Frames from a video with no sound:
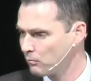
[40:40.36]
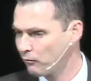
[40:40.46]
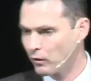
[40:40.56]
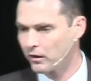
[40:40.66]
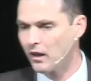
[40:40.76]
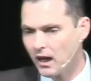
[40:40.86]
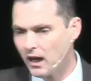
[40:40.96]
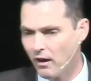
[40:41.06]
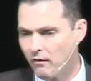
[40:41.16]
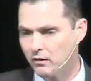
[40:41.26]
for the God of
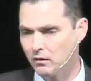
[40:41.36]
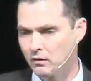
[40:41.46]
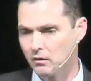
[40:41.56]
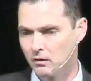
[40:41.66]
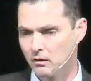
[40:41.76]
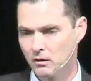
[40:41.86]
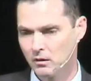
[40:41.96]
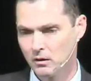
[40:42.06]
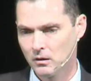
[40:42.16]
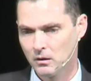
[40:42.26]
heaven.
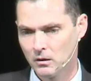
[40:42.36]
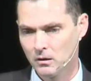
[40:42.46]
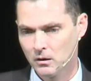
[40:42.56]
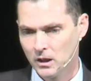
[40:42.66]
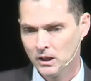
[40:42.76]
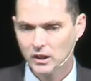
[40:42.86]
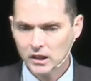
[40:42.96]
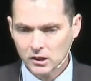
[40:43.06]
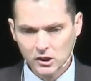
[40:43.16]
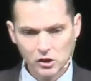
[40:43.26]

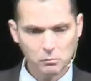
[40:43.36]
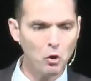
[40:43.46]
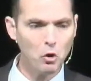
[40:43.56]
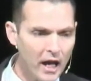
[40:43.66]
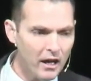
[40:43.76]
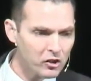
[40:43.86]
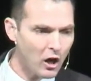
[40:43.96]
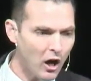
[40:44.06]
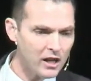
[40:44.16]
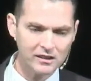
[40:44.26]
He just poured out his
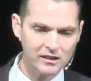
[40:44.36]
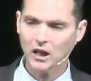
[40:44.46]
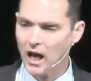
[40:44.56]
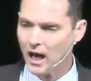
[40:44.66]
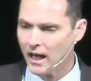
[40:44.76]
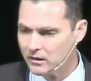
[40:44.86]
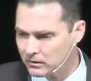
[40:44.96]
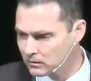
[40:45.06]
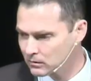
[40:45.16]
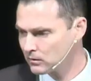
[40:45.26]
heart and said, God,
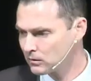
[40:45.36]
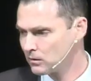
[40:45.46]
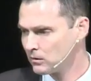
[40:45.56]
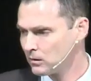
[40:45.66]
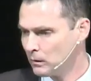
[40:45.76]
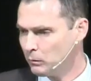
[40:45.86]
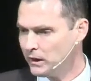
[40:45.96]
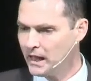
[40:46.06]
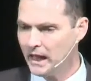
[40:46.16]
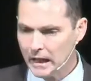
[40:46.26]
we
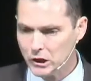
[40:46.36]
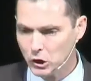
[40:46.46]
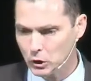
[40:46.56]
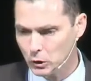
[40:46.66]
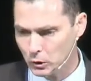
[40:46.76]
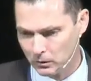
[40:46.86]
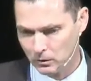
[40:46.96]
need you.